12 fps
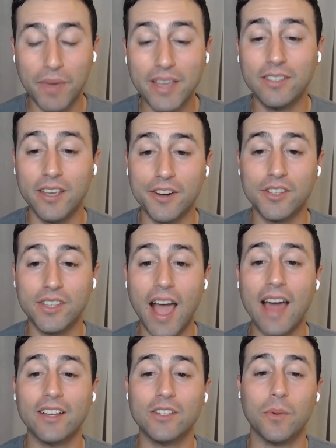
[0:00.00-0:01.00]
tier
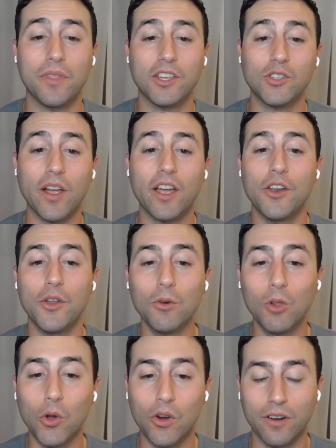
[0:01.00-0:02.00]
status when they strike a new
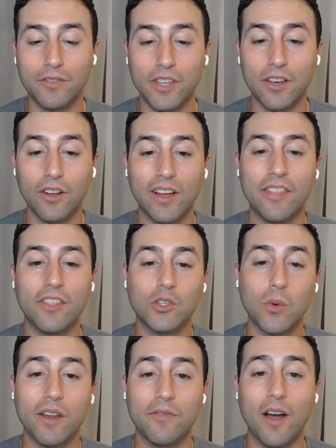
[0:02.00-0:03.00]
lucrative deal in the
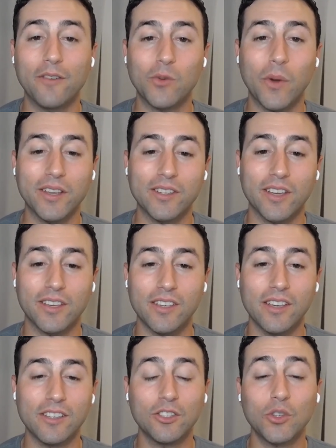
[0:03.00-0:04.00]
25-26 season,